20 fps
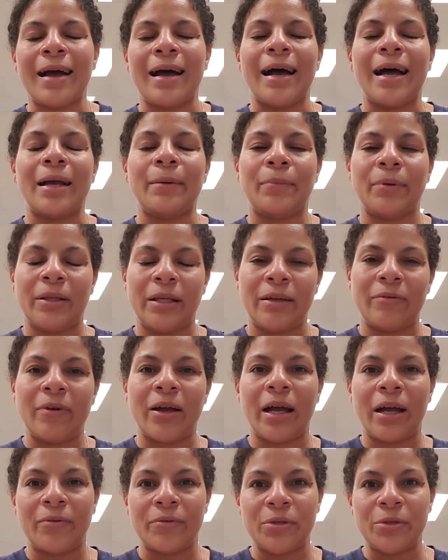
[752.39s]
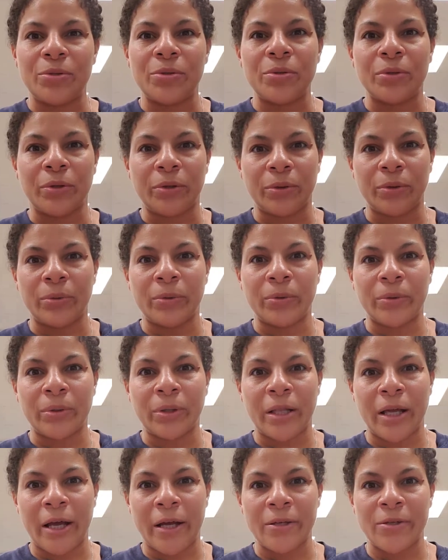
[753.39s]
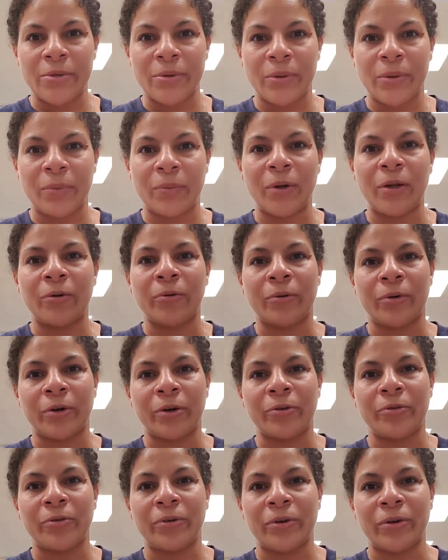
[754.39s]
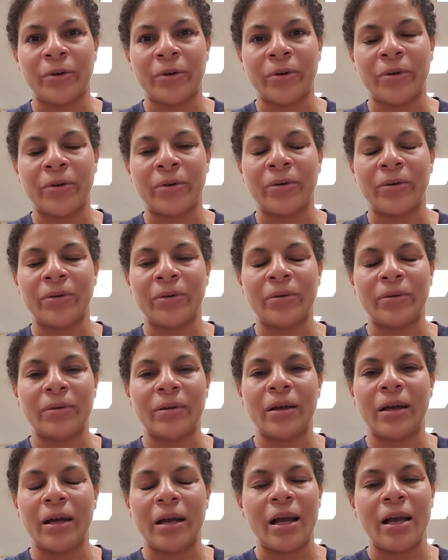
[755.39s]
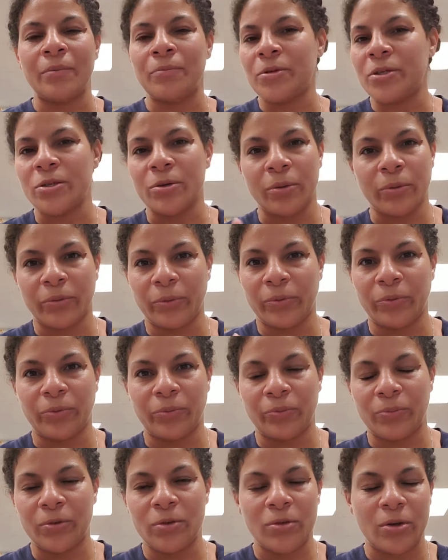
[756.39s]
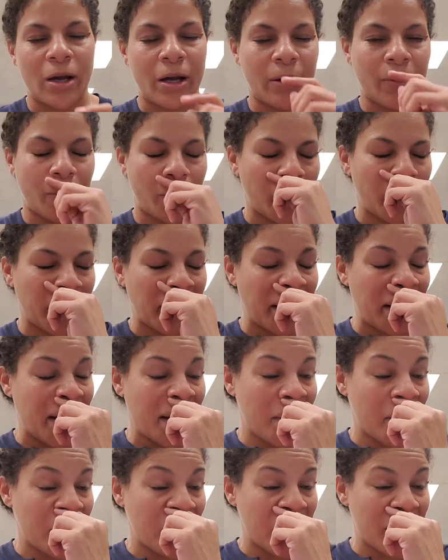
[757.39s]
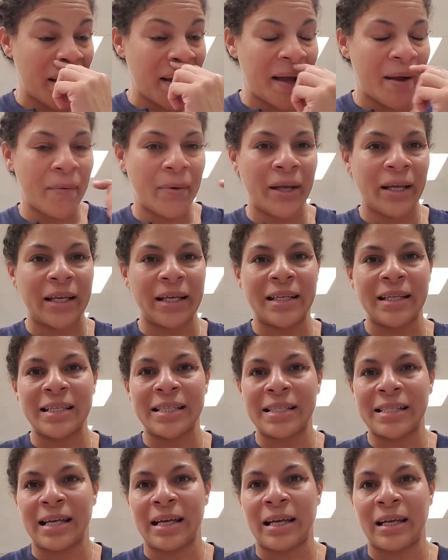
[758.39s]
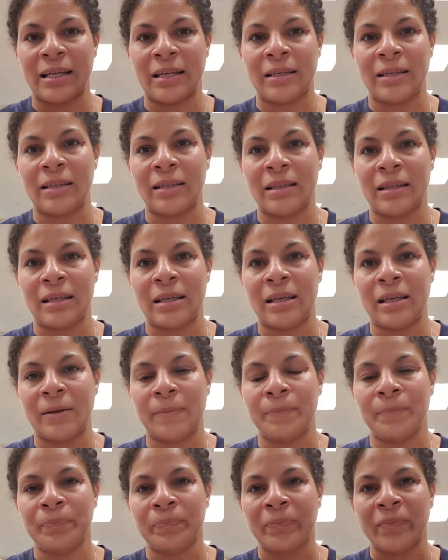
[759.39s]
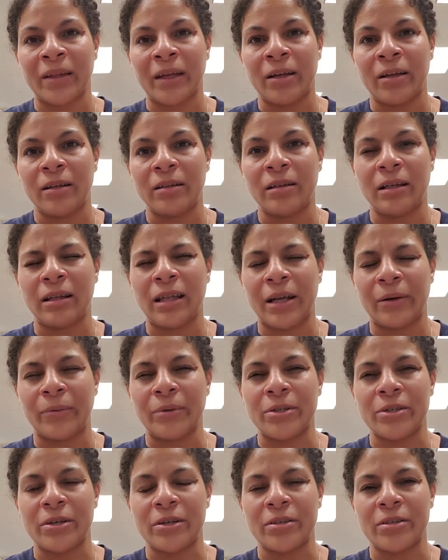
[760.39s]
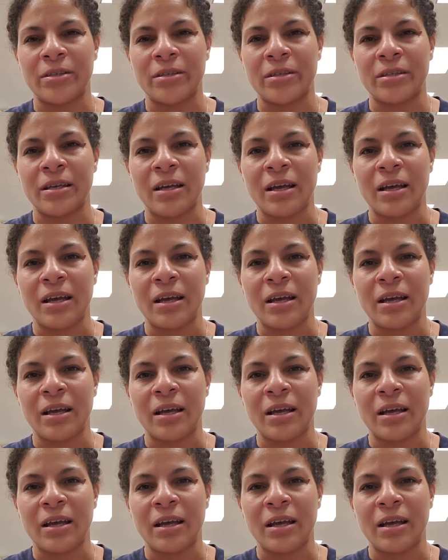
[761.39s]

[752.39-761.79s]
I believe I have to do a Google Classroom in order for, I'm still trying to work out how I can assign the language arts.